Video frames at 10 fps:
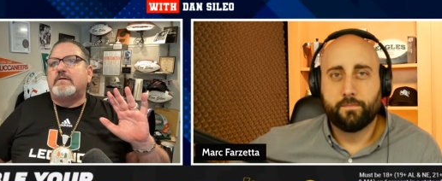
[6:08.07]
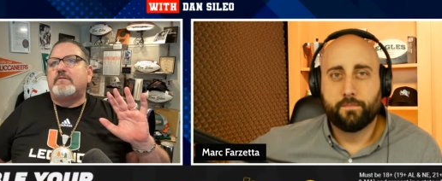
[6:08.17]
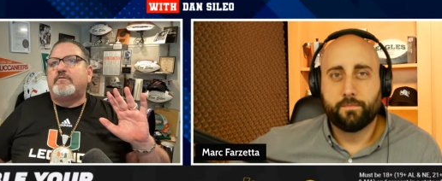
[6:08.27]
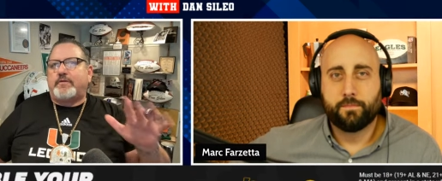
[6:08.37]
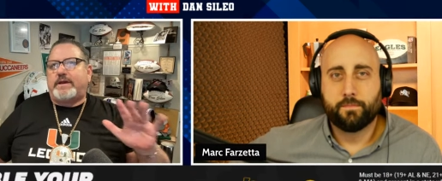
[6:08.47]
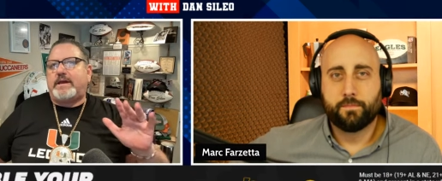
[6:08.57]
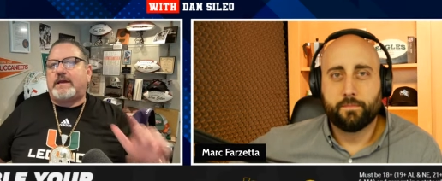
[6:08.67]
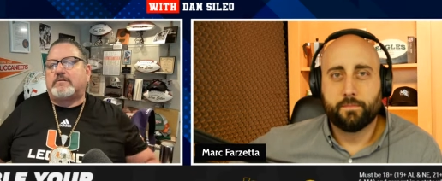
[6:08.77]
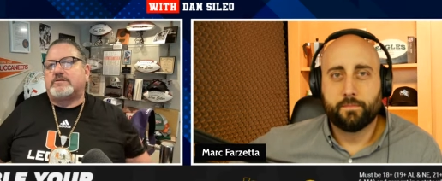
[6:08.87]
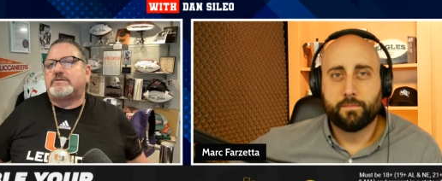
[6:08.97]
Speaker 1: for the
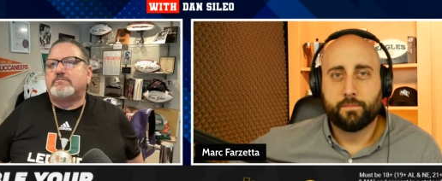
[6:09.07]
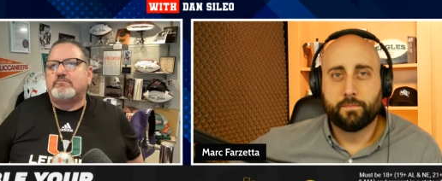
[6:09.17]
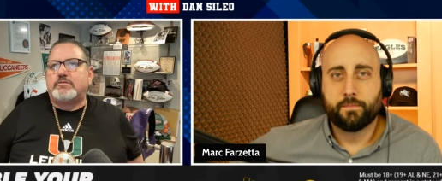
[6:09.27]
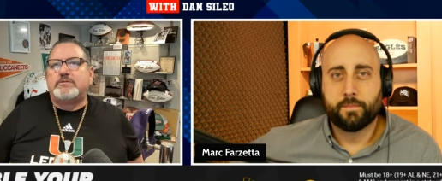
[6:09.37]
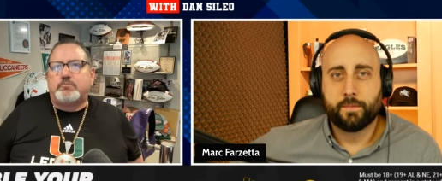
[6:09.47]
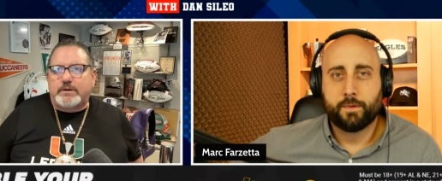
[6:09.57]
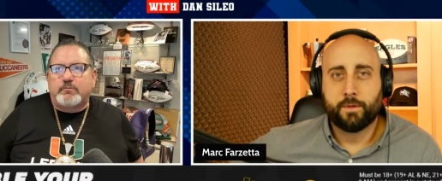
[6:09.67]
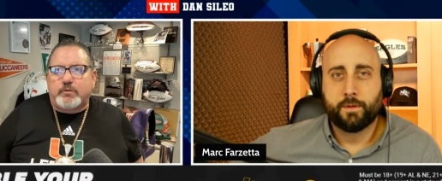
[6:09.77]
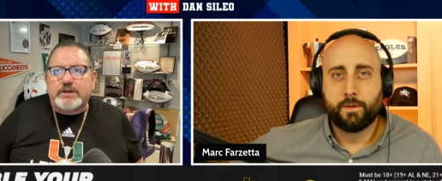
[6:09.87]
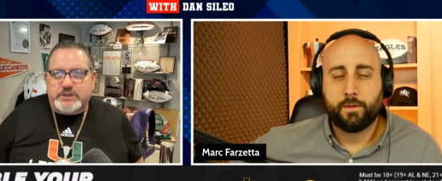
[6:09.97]
Eagles, we, we,
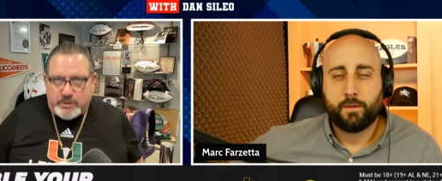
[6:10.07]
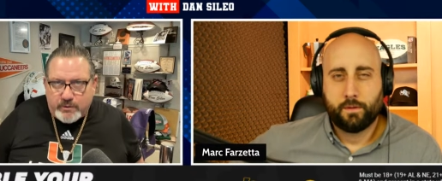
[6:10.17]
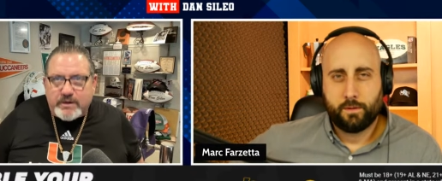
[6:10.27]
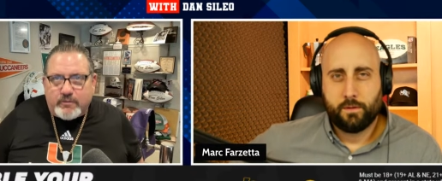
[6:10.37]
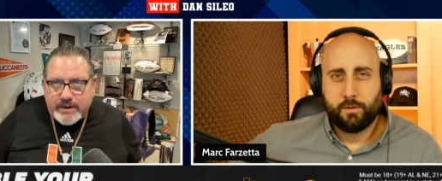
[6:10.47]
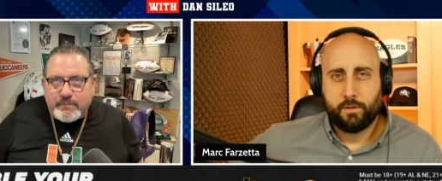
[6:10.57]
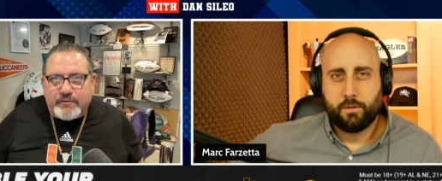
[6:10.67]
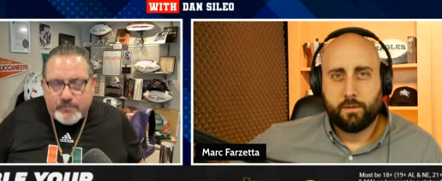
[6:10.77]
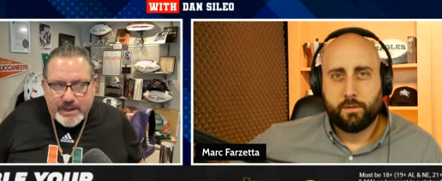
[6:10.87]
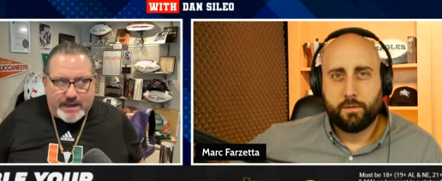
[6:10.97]
would you agree
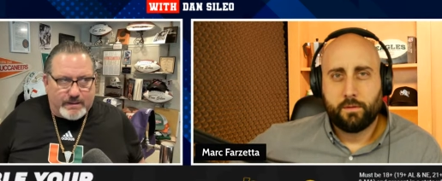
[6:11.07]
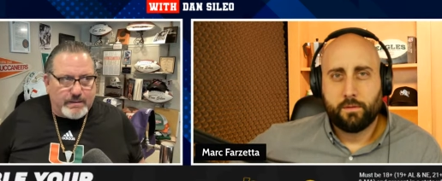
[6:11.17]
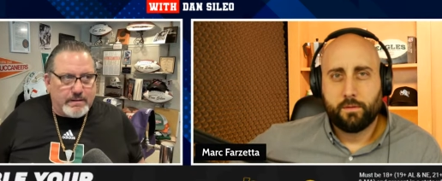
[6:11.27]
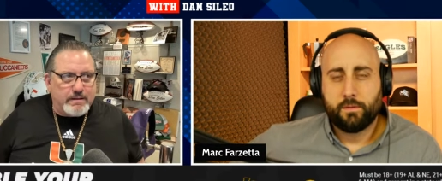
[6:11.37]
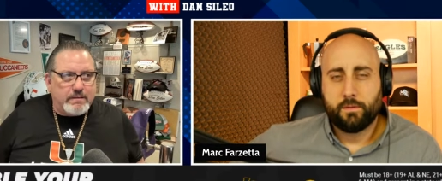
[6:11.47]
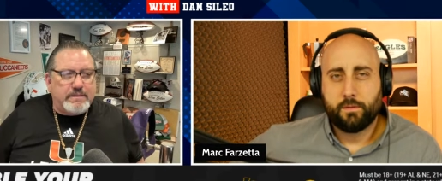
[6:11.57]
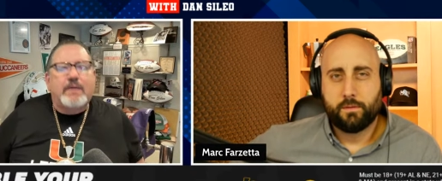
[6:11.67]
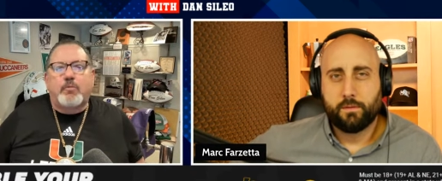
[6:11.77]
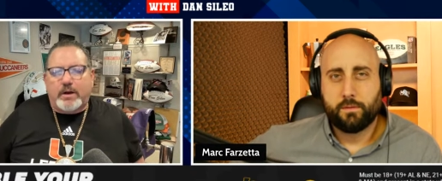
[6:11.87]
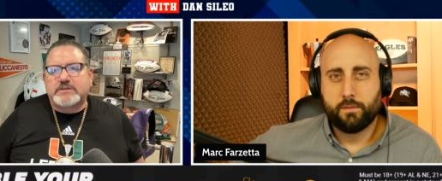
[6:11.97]
with me
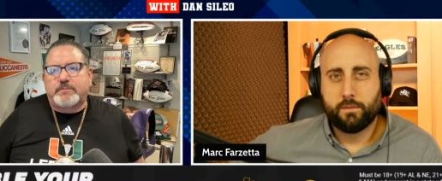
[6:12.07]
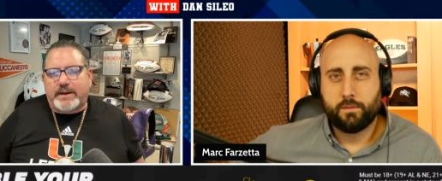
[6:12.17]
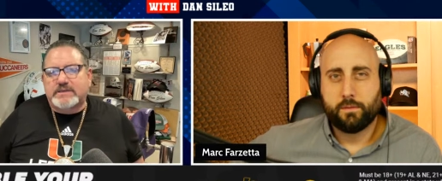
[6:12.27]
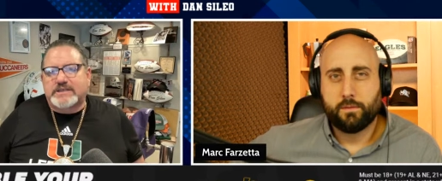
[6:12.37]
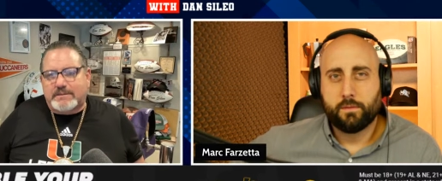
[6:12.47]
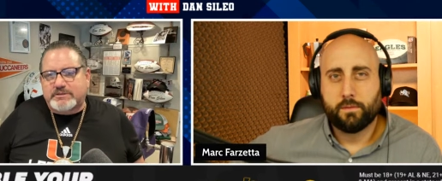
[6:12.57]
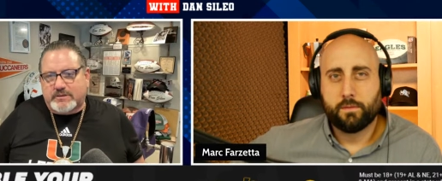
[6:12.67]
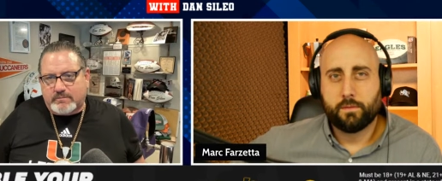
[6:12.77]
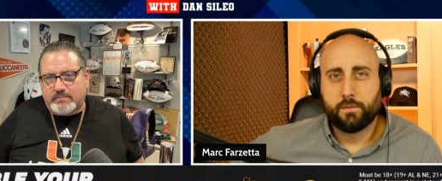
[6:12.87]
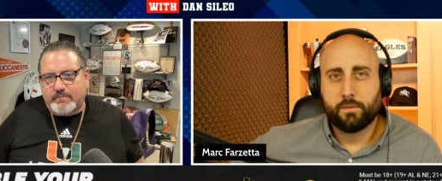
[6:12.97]
that one has been
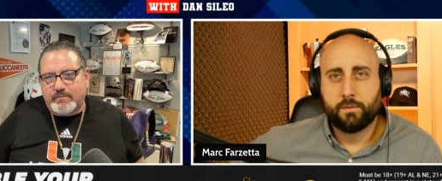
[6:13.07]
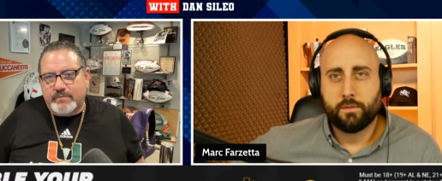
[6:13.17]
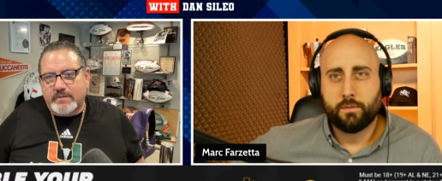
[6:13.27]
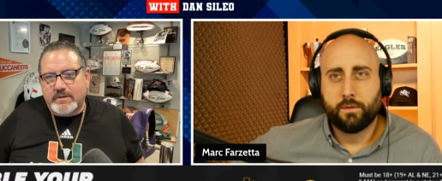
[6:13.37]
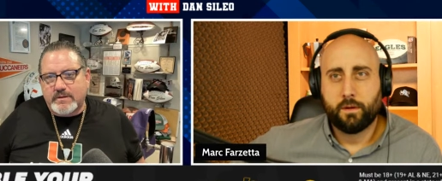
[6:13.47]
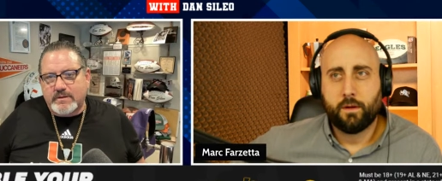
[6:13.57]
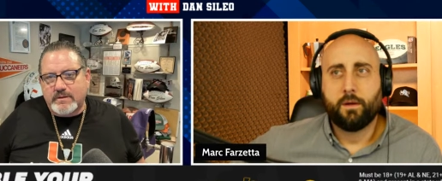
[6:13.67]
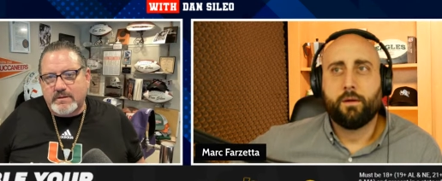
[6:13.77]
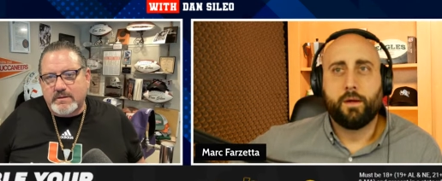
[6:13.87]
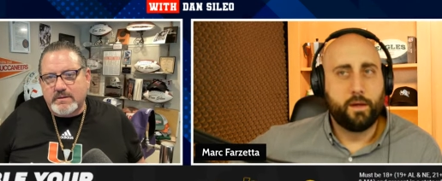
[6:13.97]
exceptional?
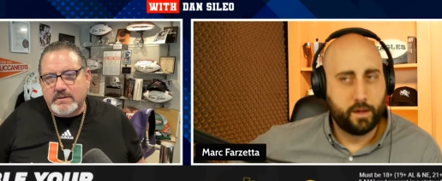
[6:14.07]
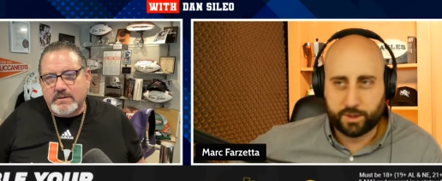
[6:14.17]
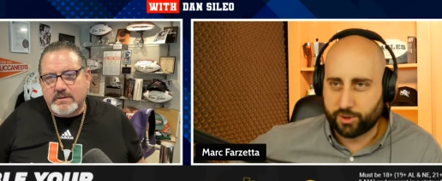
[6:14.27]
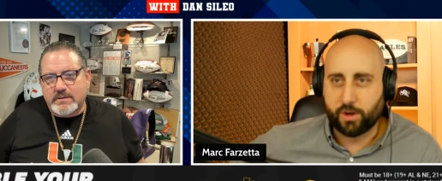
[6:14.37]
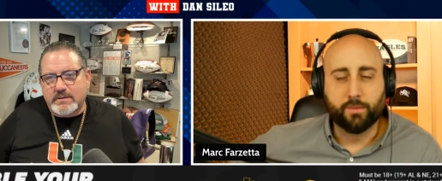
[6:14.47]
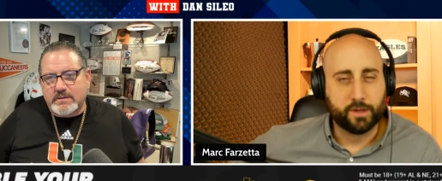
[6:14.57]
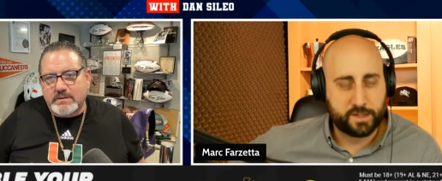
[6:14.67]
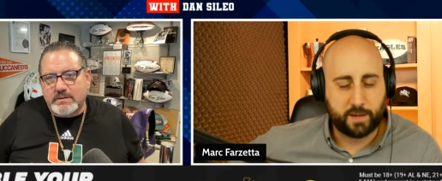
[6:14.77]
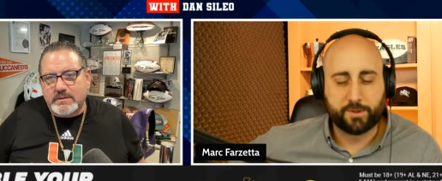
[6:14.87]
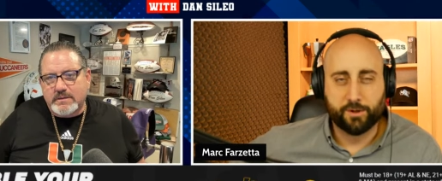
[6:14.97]
Speaker 2: Extremely
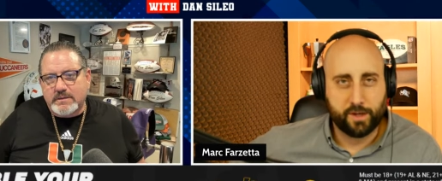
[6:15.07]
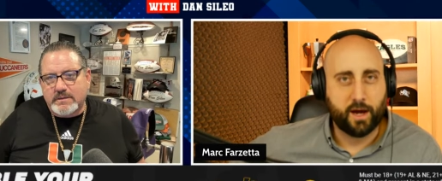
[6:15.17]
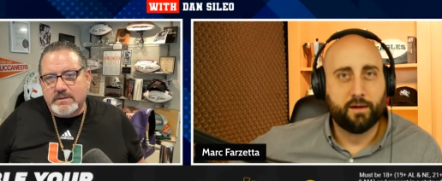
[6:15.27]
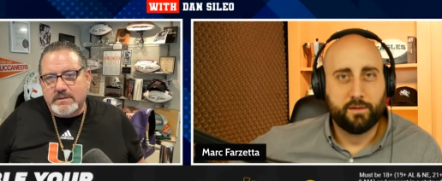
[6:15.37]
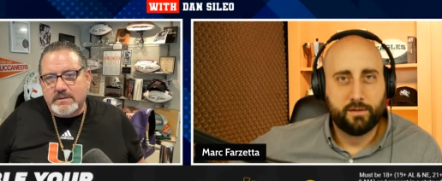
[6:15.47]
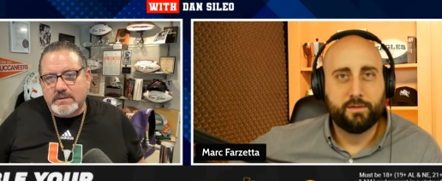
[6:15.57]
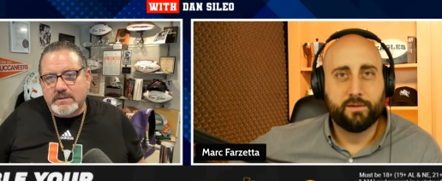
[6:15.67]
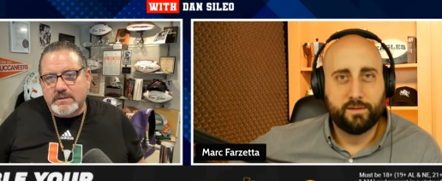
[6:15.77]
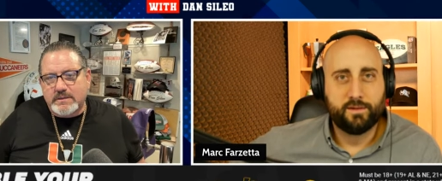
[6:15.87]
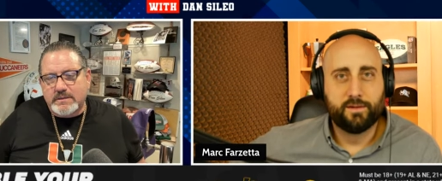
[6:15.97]
exceptional, yeah.
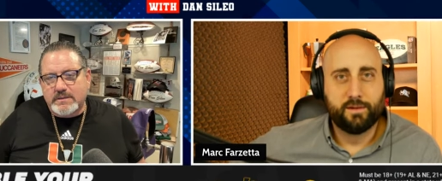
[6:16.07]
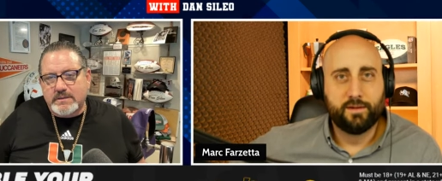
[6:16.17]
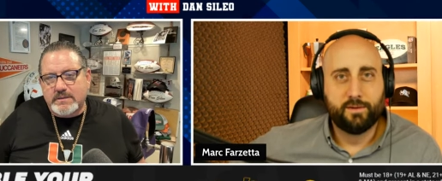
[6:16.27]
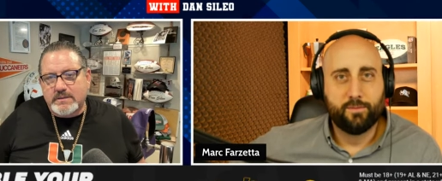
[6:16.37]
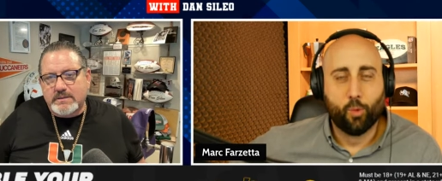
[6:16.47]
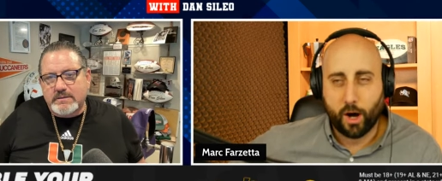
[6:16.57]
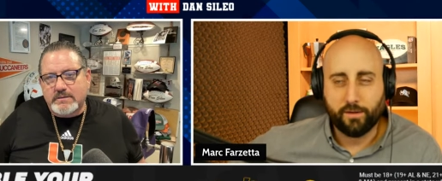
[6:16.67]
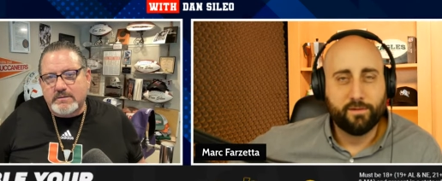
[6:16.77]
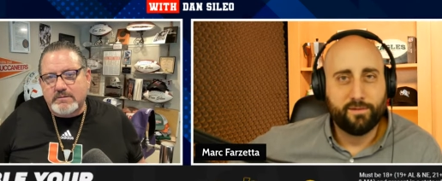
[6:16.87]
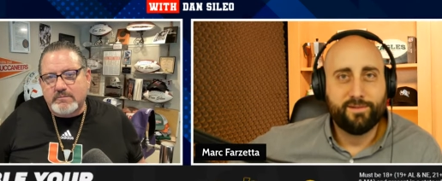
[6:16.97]
One.
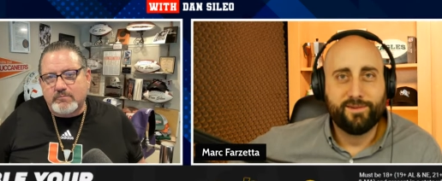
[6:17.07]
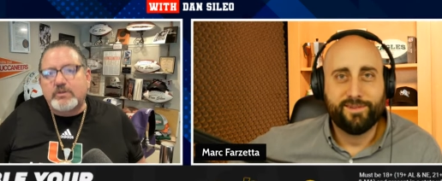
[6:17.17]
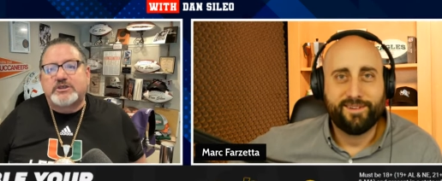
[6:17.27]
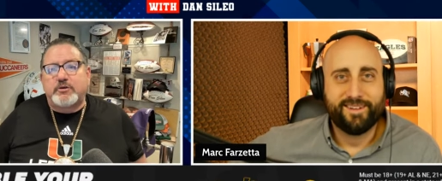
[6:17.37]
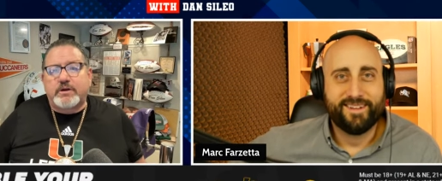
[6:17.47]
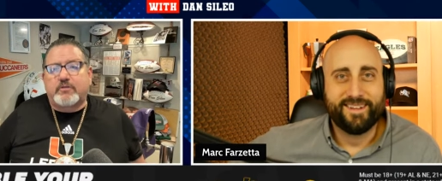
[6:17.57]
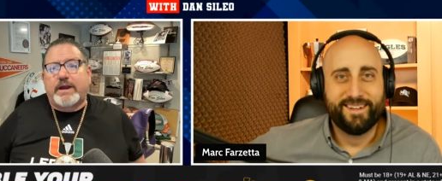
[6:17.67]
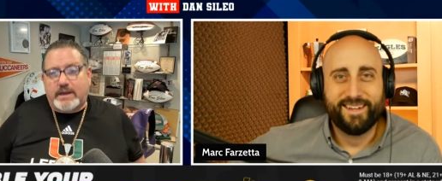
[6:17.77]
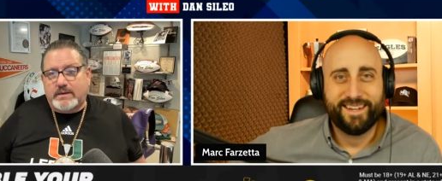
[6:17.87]
Would you agree?